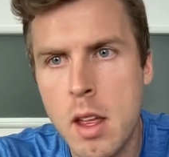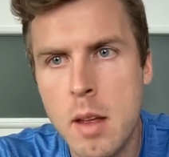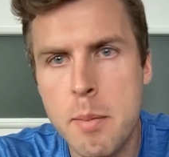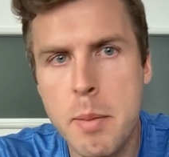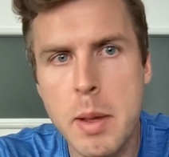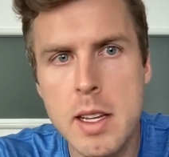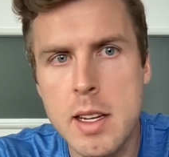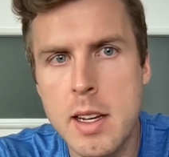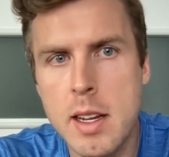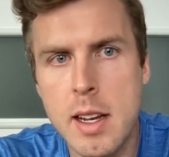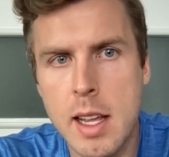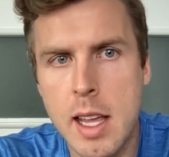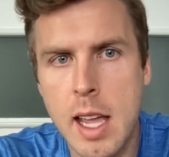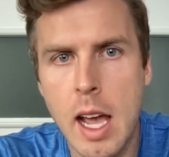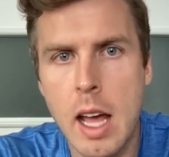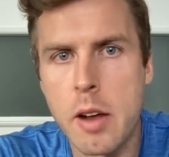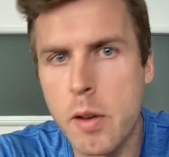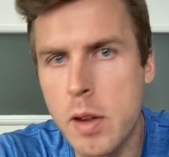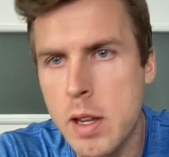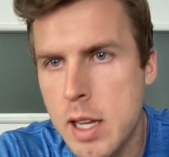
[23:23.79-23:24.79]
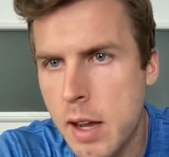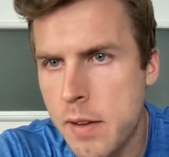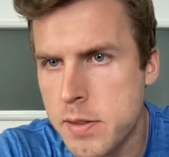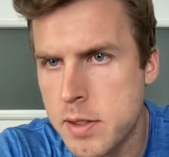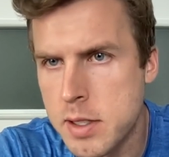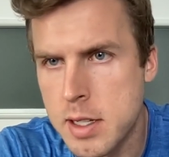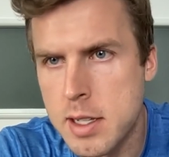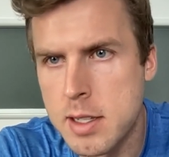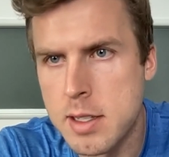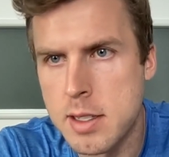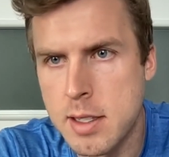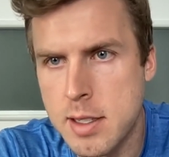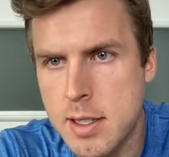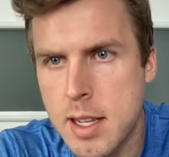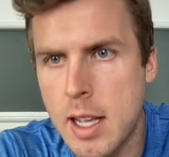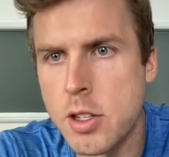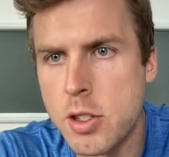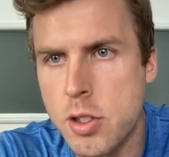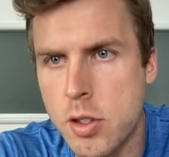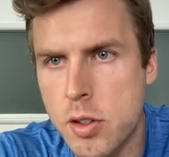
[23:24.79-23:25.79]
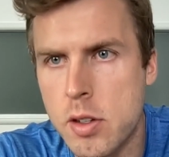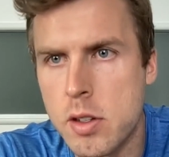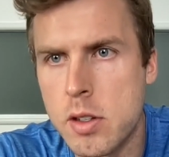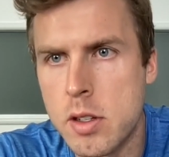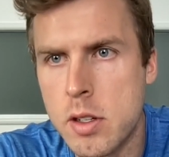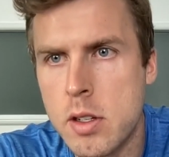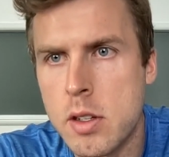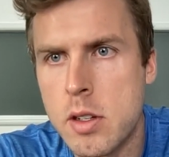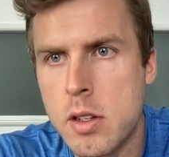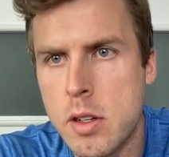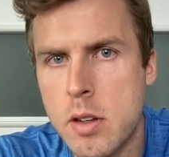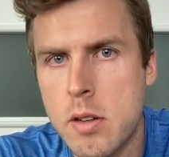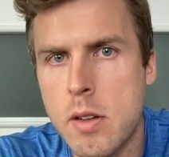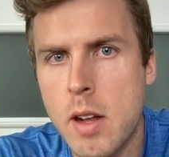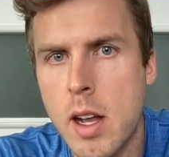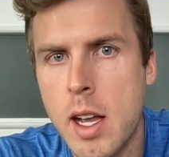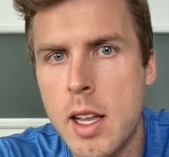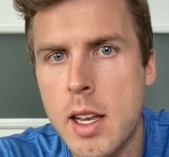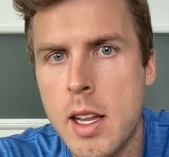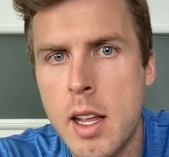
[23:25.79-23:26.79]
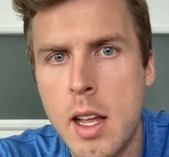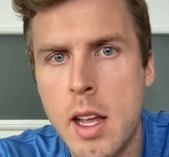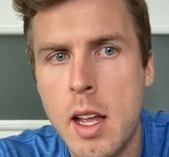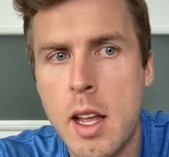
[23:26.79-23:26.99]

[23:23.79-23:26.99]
being in a calorie deficit is essential, right?